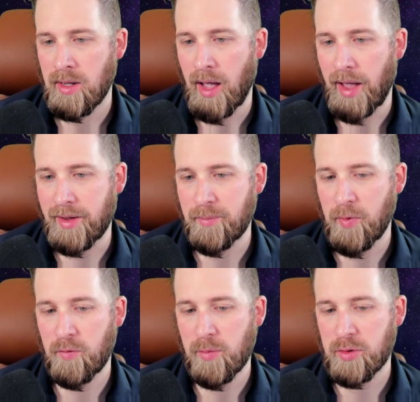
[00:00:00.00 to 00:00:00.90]
I can
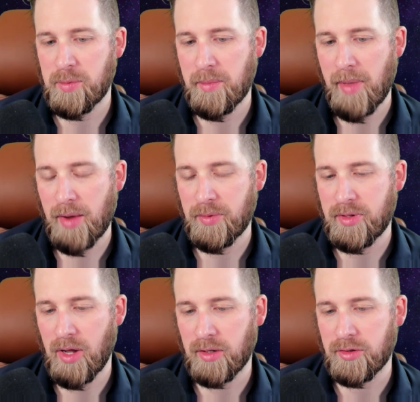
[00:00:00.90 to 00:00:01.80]
move multiple man with
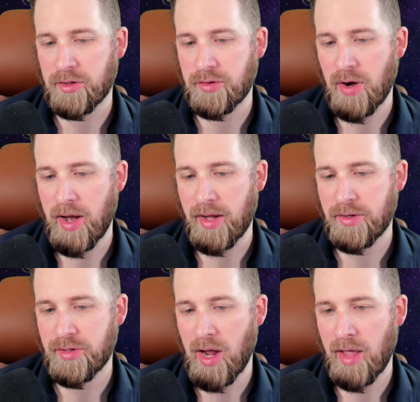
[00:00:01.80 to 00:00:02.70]
Doctor Strange,